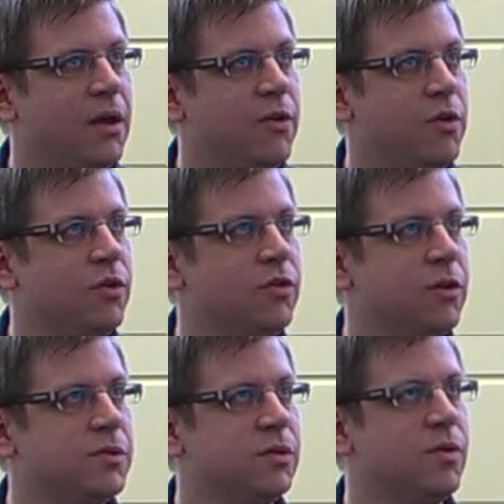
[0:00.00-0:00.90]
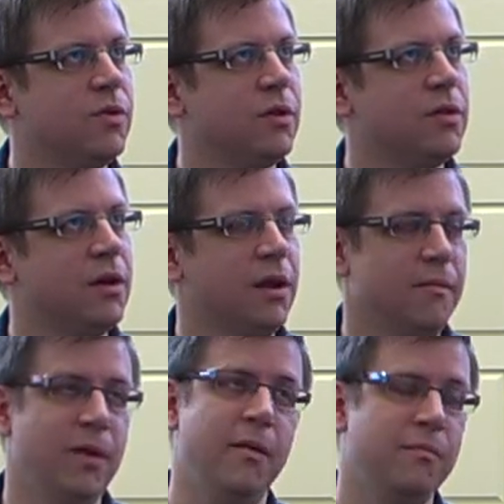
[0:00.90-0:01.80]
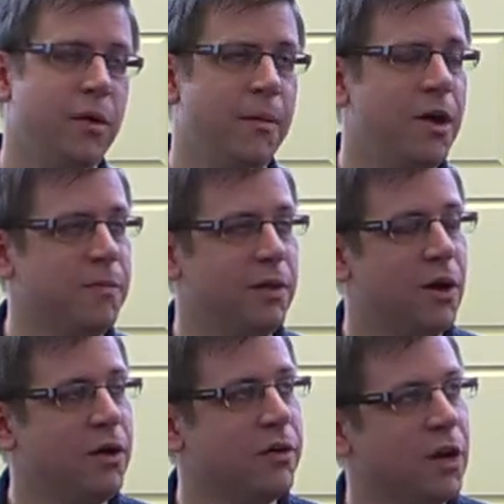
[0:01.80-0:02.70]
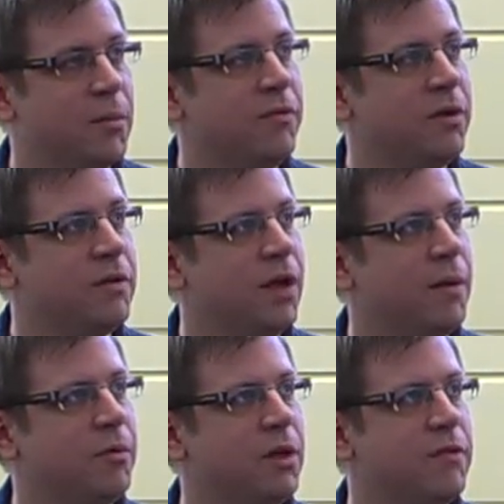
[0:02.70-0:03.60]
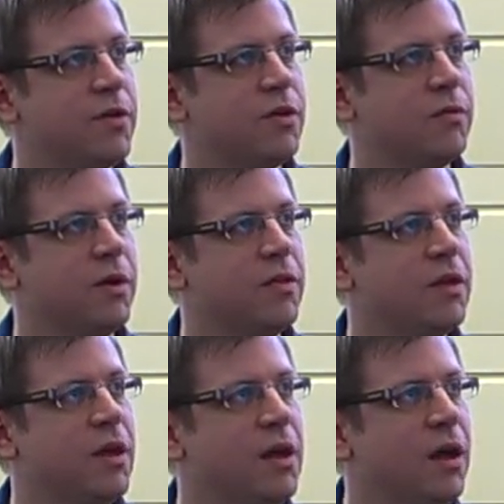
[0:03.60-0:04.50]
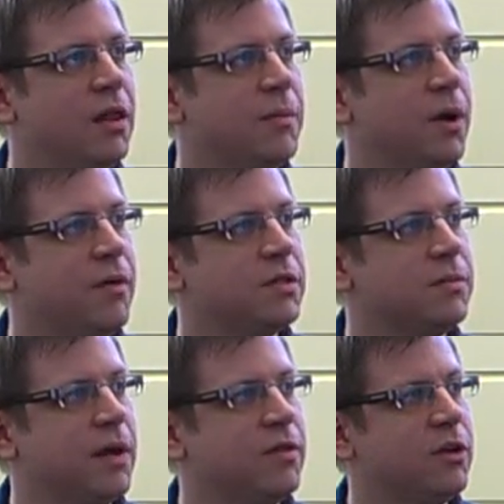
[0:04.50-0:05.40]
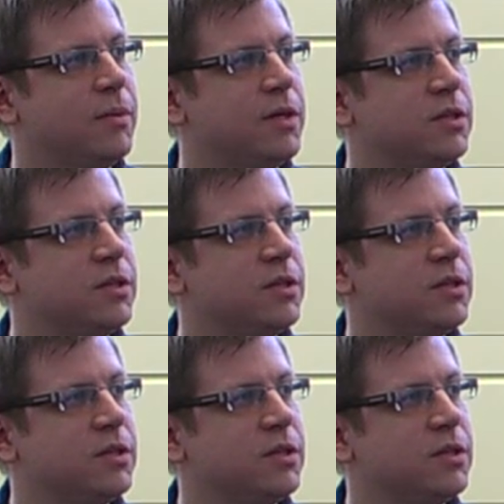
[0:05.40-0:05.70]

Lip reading: for short-term solutions and possibly longer-term if we develop really efficient ones in the province of Manitoba.